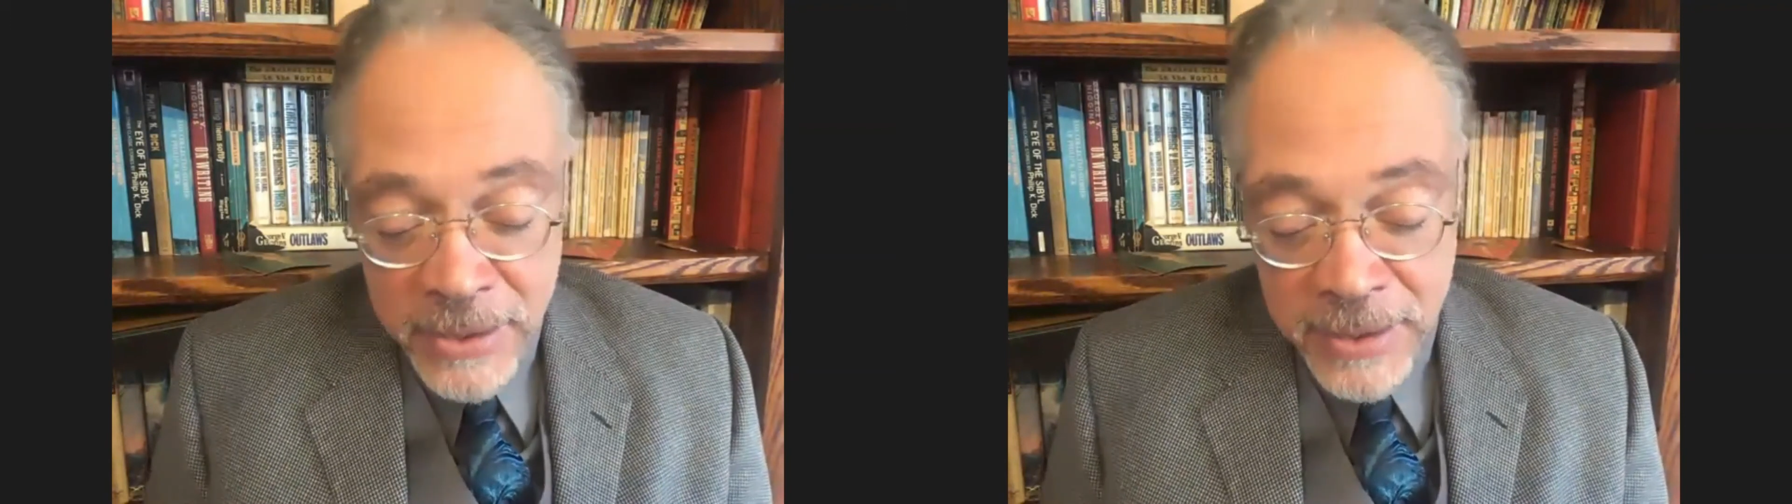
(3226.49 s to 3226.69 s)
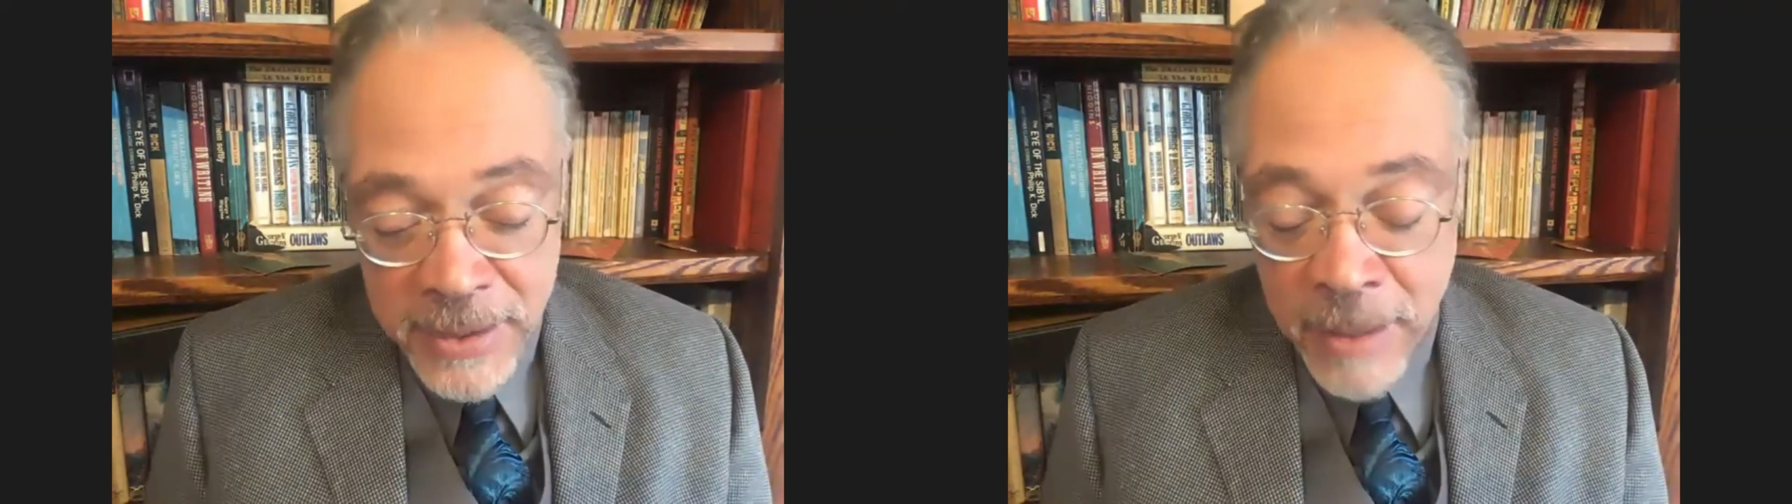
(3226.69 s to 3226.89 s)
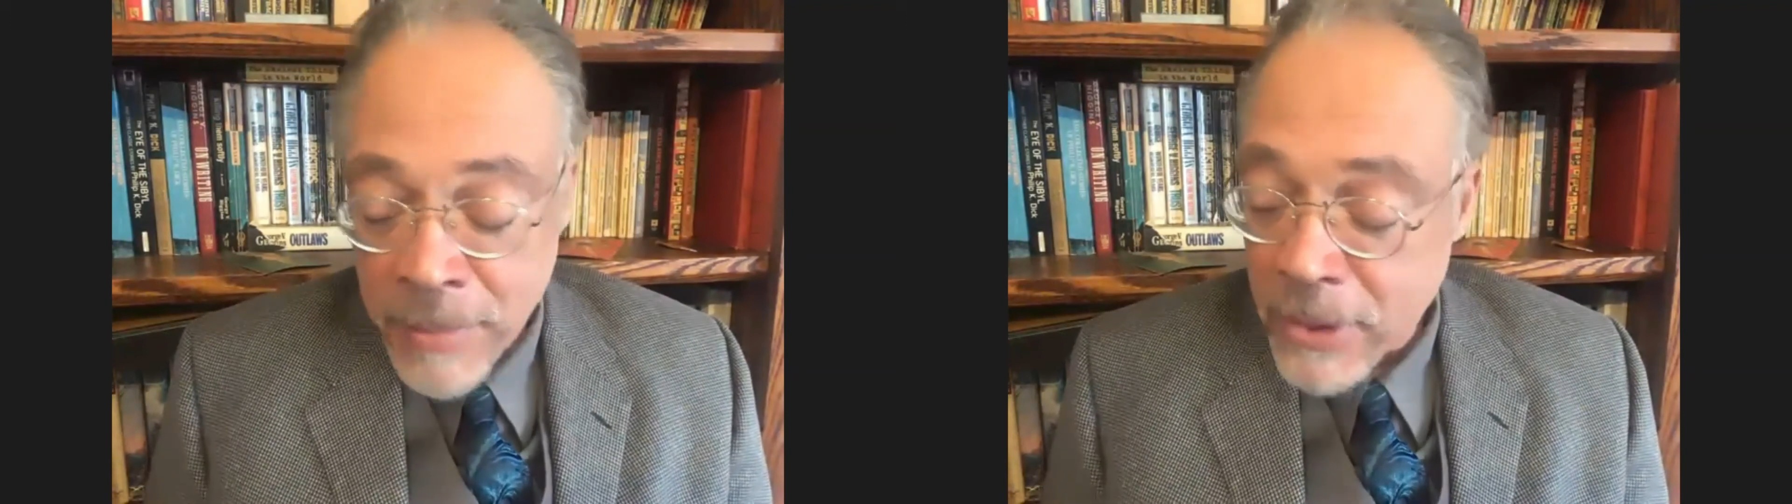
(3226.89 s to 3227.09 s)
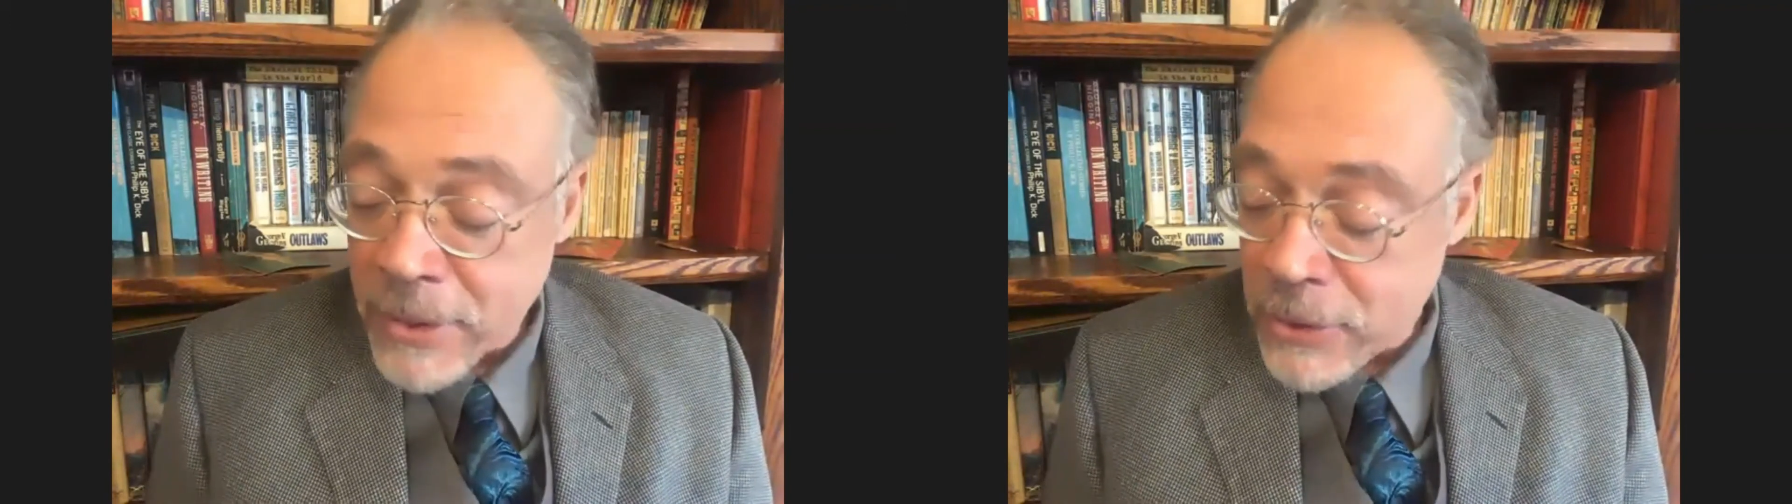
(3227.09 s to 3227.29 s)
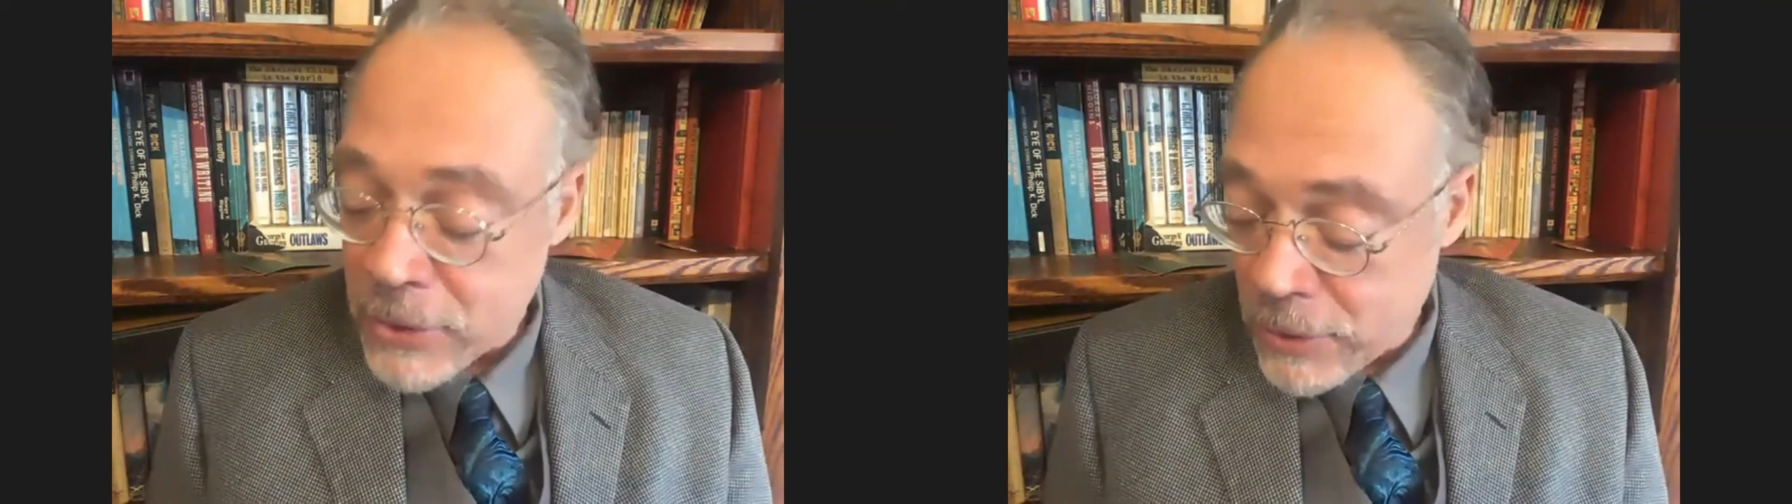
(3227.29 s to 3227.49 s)
similar
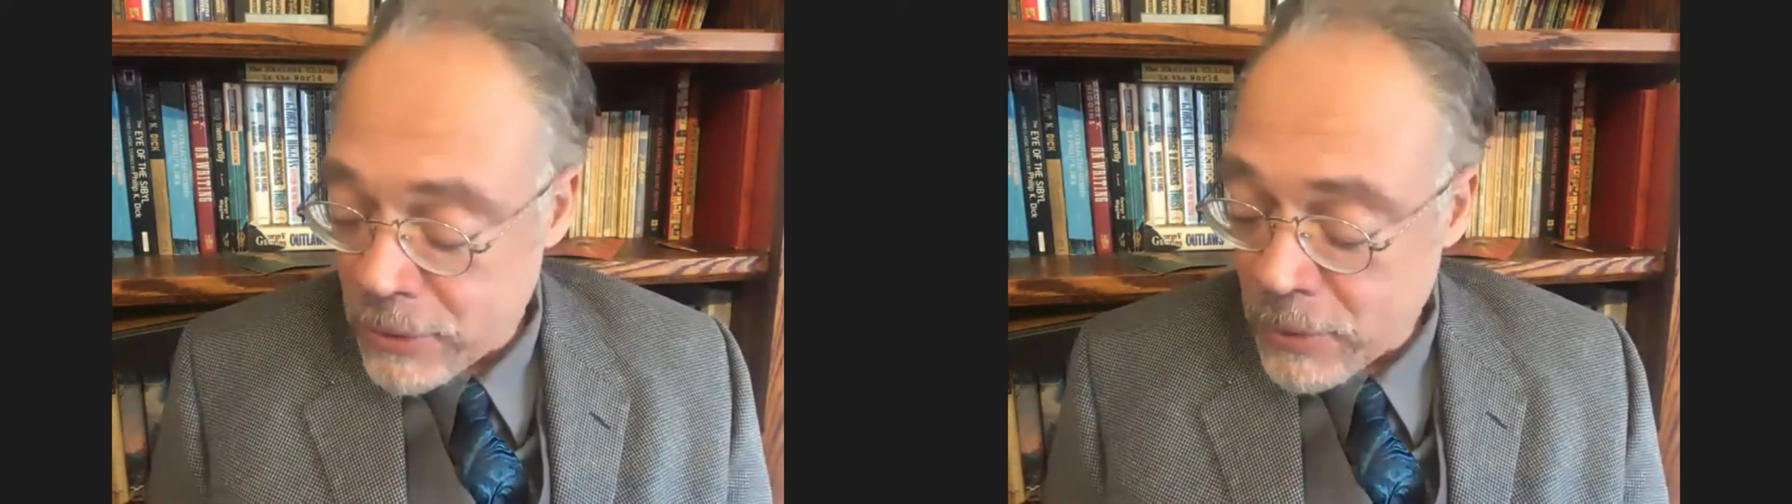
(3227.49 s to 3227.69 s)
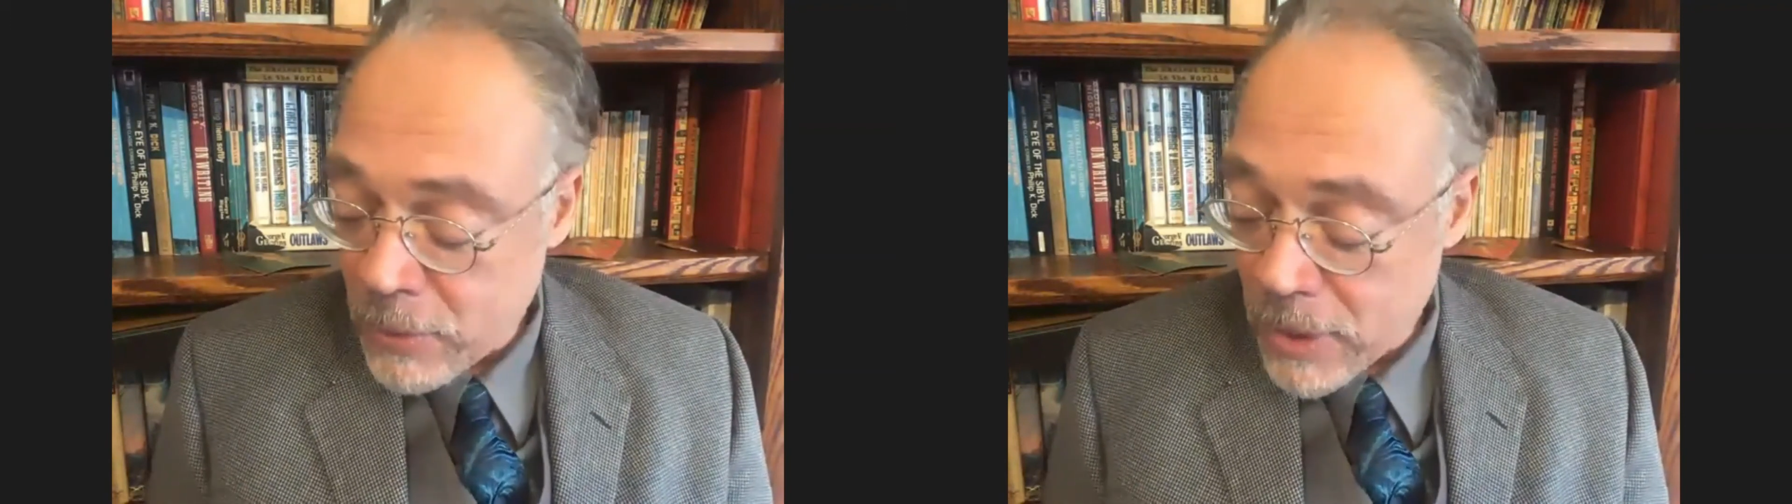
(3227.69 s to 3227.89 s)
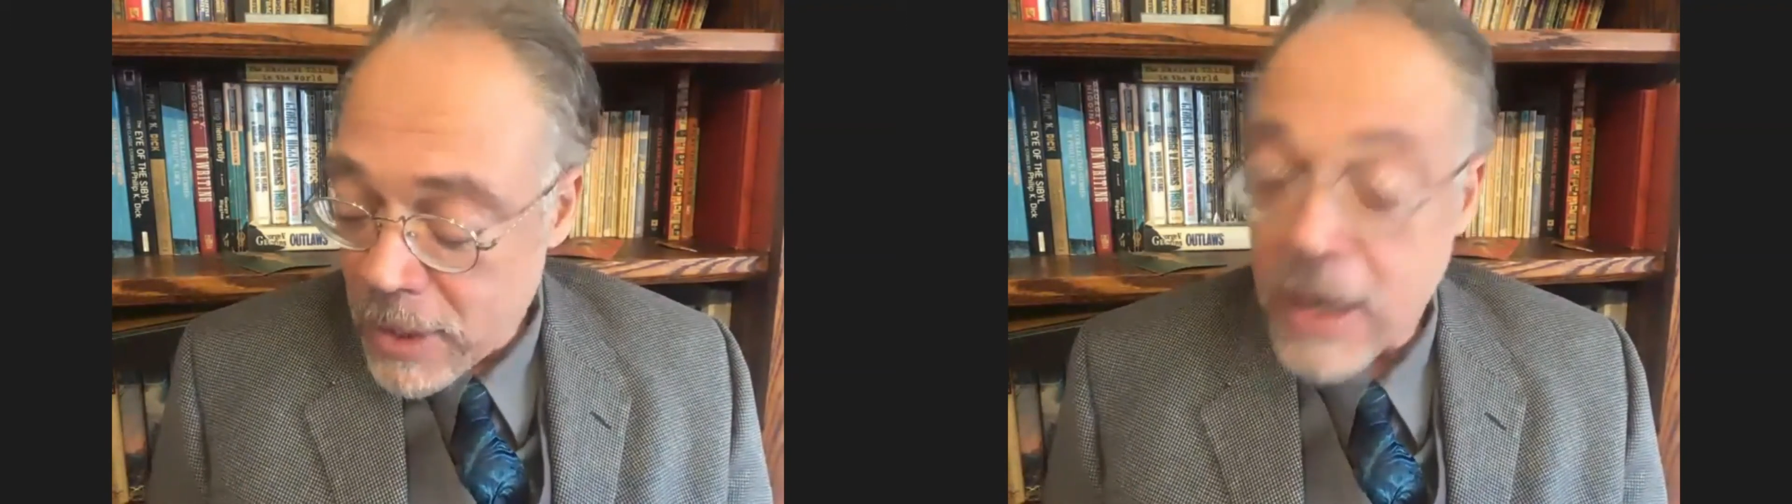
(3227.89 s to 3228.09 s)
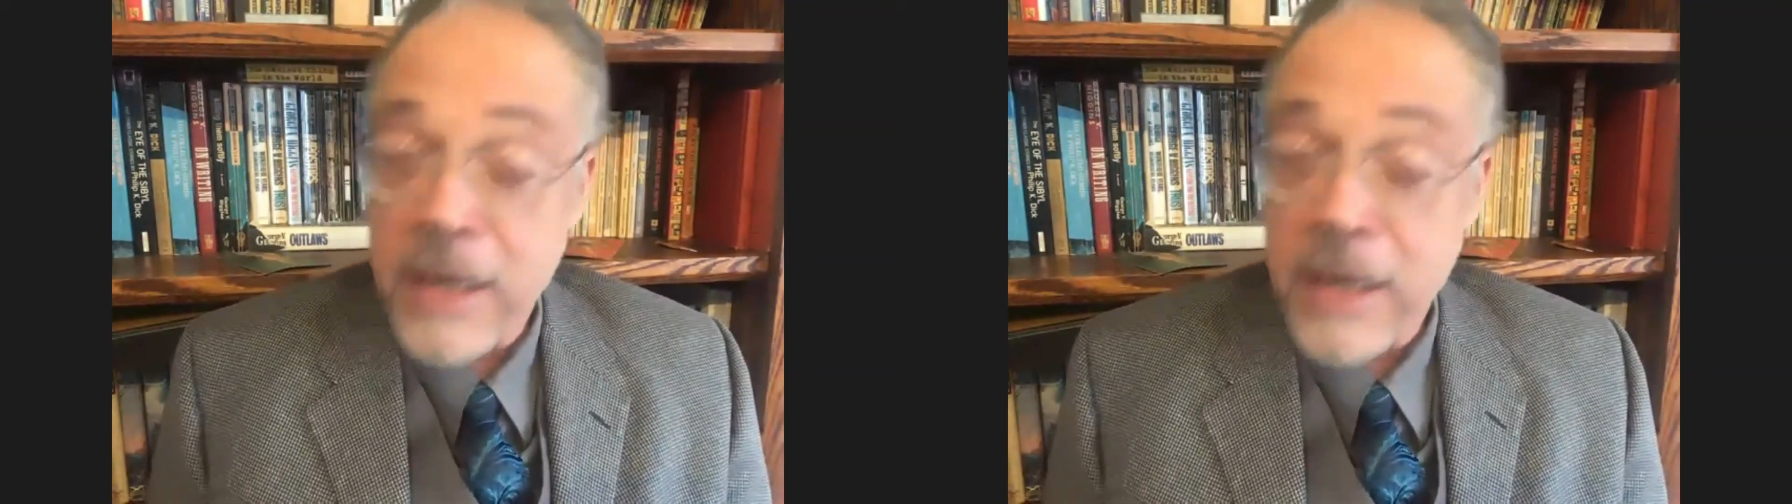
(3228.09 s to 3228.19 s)
to